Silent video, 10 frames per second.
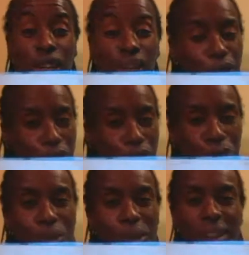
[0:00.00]
you
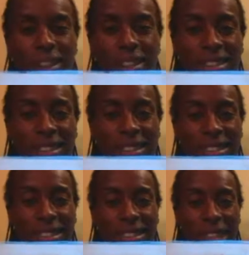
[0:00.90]
will.
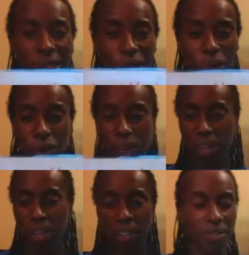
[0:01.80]
You
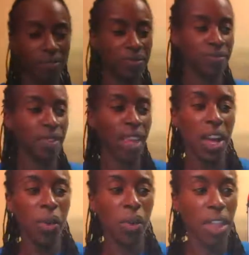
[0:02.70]
will.
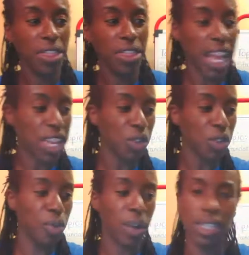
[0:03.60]
Well, thank you,
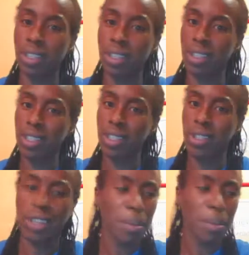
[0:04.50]
boys and girls,
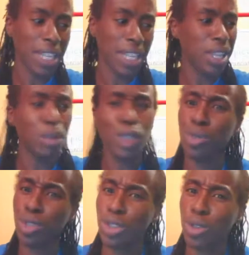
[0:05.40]
for my summer
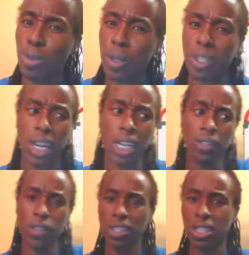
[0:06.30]
school superstars,
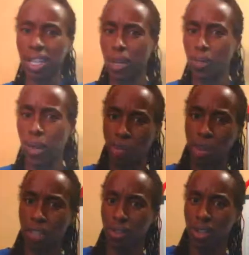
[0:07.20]
for sticking with me
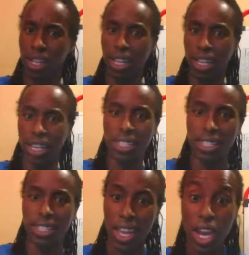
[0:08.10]
during this.
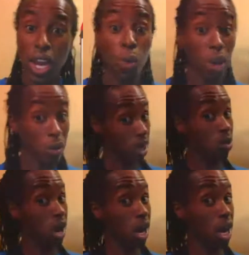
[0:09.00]
We read
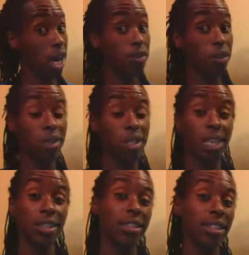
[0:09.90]
quite a few
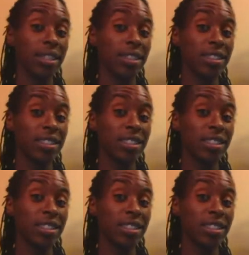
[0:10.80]
sentences.